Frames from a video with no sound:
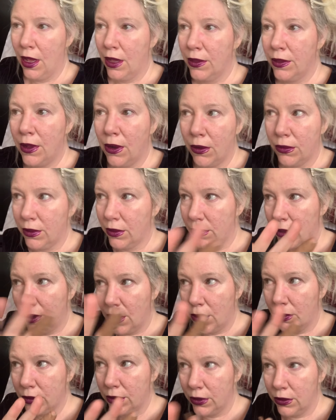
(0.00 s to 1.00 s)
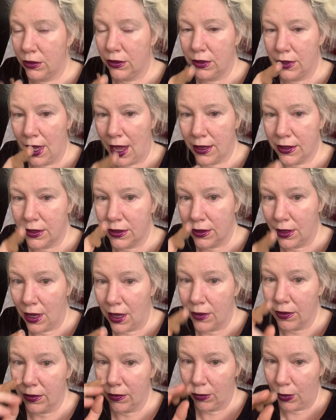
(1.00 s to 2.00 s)
No, no, no, dude, that's
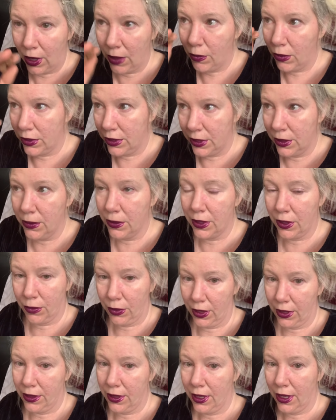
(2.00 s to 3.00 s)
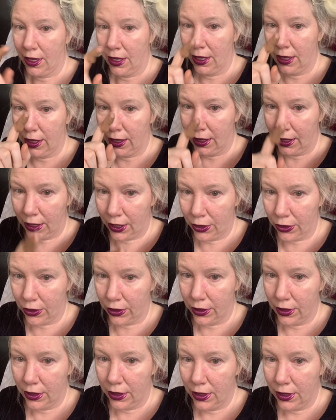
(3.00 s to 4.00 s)
not what we're dealing with
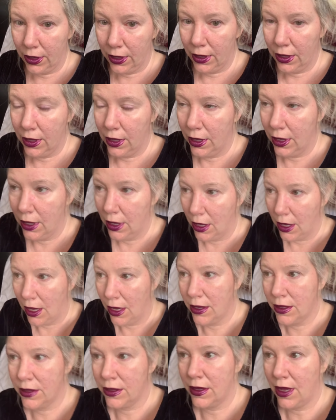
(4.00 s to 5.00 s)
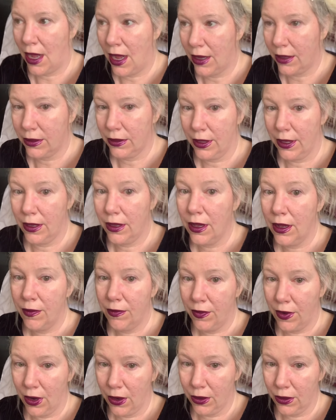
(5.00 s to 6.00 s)
here. Exactly,
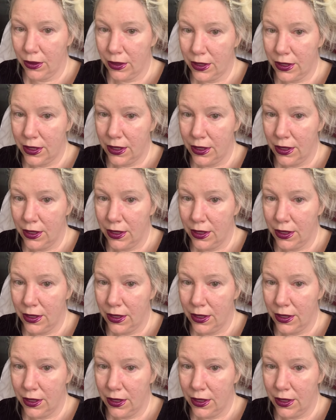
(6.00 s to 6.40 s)
folks.